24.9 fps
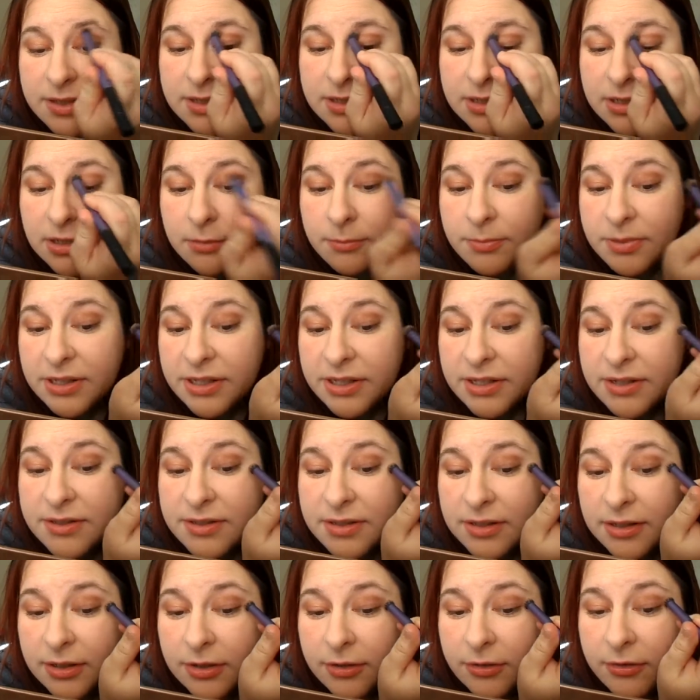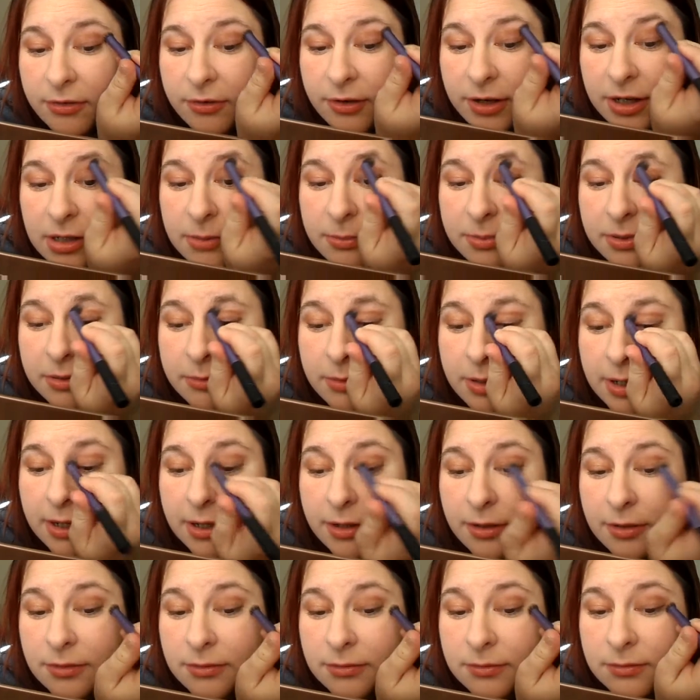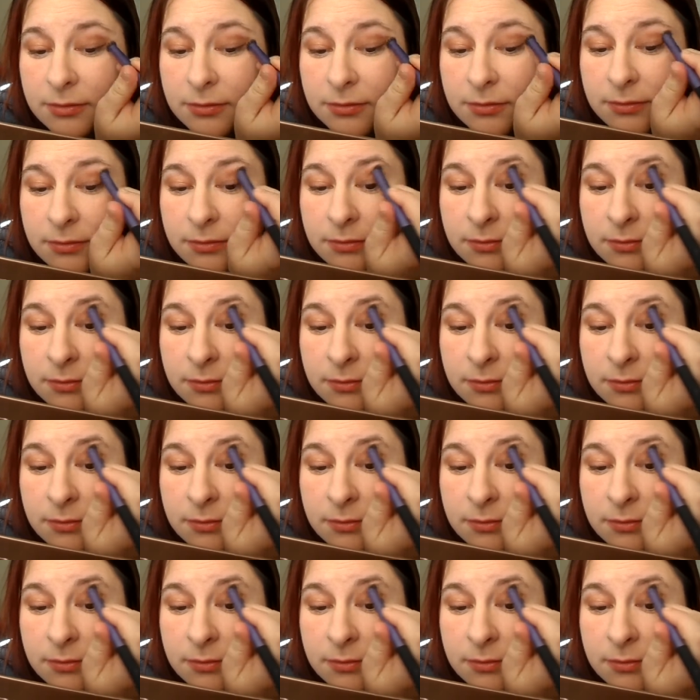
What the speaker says: Still blends incredibly well.